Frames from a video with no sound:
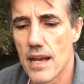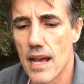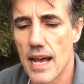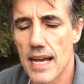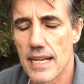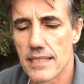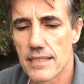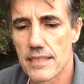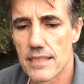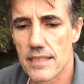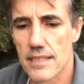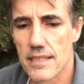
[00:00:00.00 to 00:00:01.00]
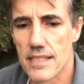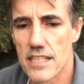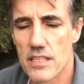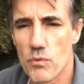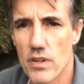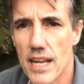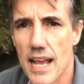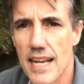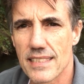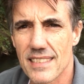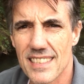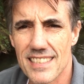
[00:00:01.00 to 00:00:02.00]
And this is what he
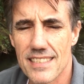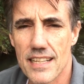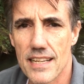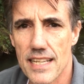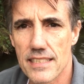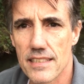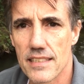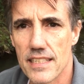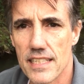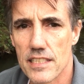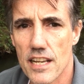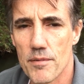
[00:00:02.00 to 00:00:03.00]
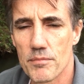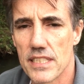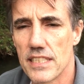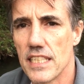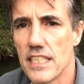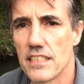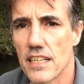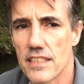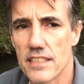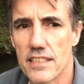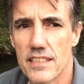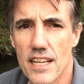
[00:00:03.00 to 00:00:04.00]
asks. This is the lesson that he's come to teach us.
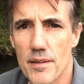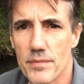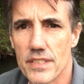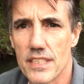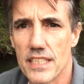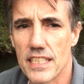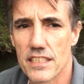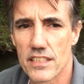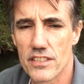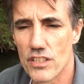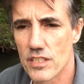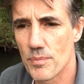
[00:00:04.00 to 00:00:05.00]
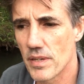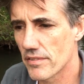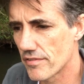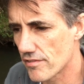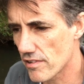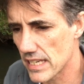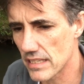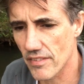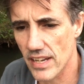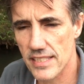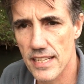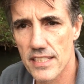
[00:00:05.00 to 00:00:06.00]
He's come to teach us not to be afraid of
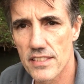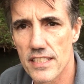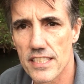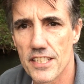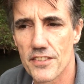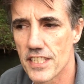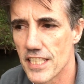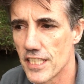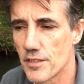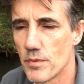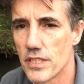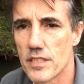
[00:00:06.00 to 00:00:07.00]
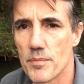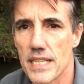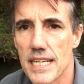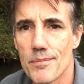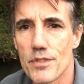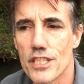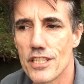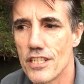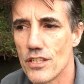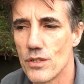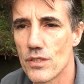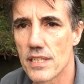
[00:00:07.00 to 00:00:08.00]
our sensitivity, but to be able to
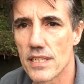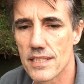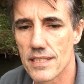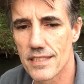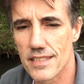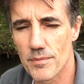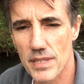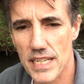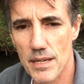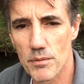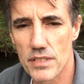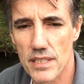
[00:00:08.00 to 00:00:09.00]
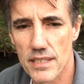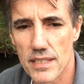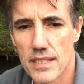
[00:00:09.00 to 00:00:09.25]
use it, and to be able to